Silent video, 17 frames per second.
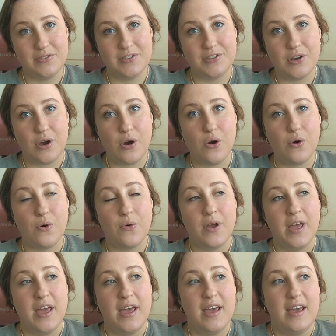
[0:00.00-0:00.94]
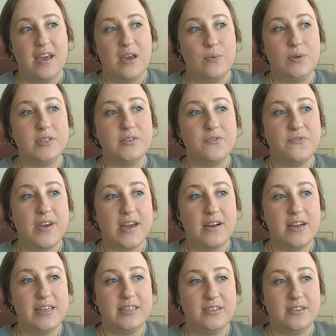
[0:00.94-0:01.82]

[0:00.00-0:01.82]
So it was a very